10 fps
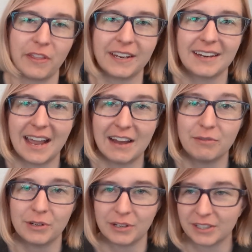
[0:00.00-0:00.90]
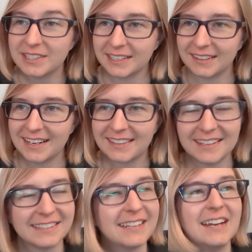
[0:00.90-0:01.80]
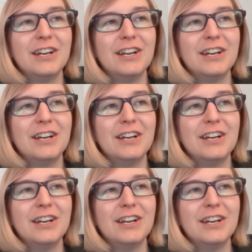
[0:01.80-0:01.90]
thing to have when you're sick like this.